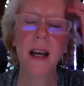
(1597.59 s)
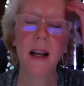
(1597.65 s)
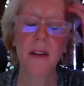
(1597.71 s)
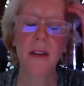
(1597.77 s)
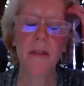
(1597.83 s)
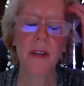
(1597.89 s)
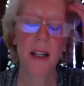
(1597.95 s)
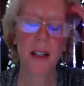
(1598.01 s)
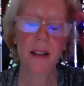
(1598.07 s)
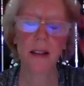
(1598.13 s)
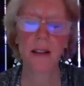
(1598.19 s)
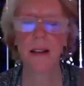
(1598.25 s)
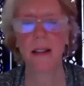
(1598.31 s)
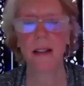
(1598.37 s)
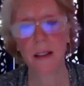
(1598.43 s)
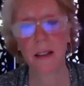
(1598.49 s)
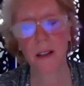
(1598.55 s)

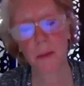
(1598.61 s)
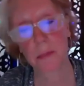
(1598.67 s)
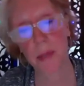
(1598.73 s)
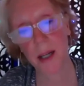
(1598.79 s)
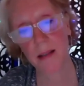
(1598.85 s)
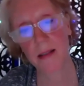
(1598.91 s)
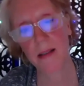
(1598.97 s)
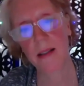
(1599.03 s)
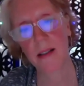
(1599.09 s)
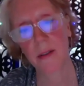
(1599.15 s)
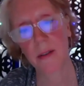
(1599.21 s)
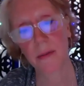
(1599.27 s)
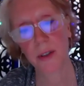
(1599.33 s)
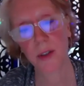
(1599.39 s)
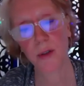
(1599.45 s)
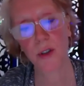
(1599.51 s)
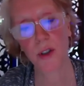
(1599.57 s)
elevated and the best
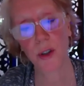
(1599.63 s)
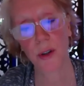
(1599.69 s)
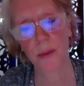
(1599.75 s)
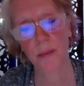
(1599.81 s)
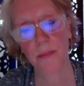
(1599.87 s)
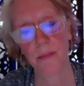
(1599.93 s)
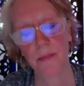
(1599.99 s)
future.